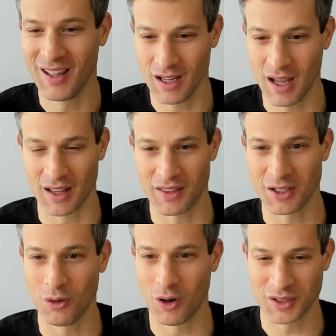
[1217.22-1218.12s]
yeah, that
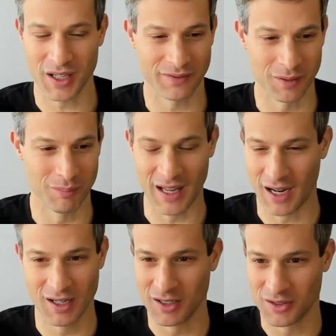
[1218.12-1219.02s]
you always have to
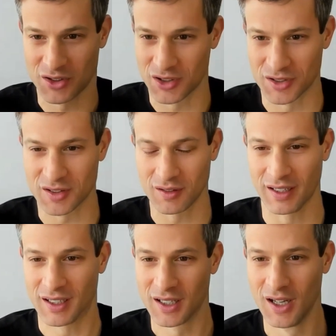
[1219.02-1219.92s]
and it's just
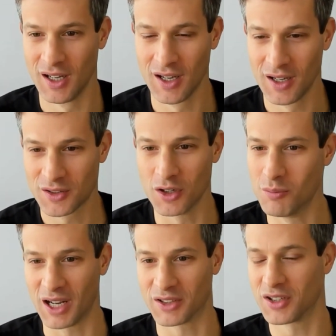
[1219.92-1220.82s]
like too
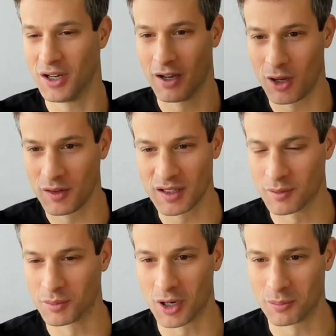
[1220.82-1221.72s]
much, and you have all these
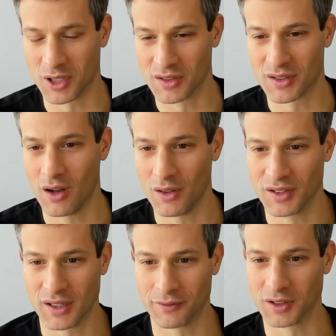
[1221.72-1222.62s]
subscriptions to all
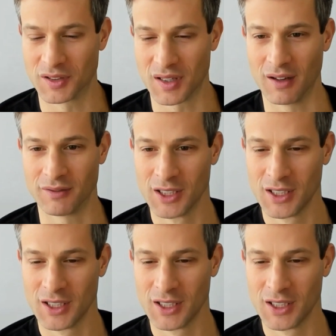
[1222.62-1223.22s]
this different stuff.